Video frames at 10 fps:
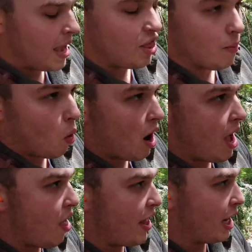the more
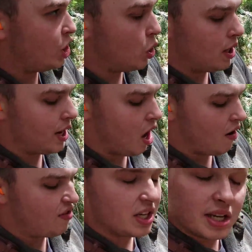that I shoot it,
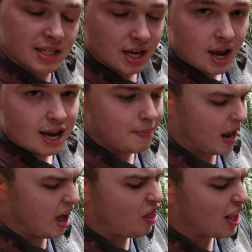of the design, but
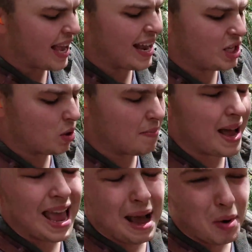I think it has to do with
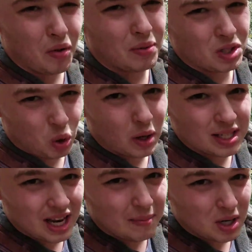my ammo
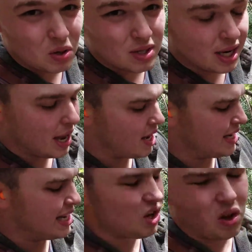choice that I've been using.
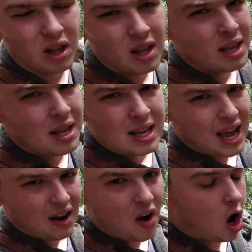It's all
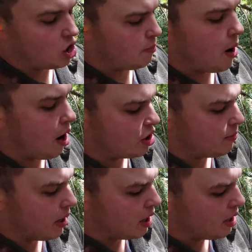kind of hodgepodge,
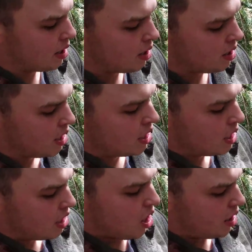but
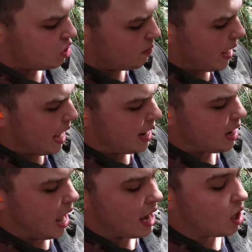not too bad.
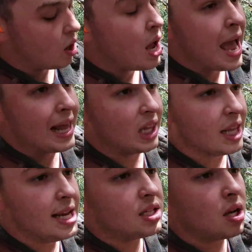I could at
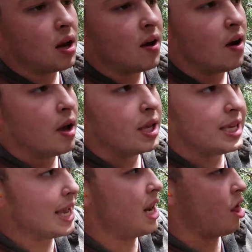least
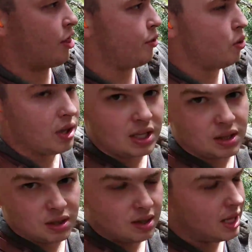get it through the,
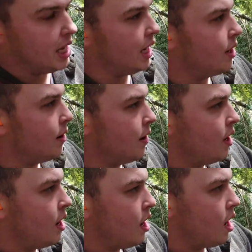the
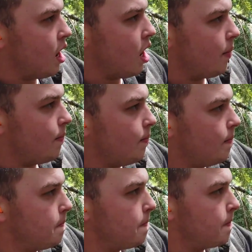um,
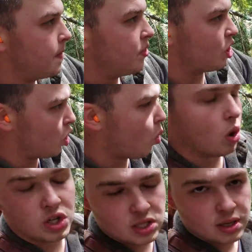the
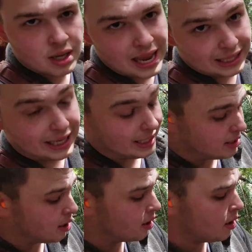course, at
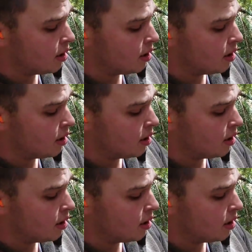least.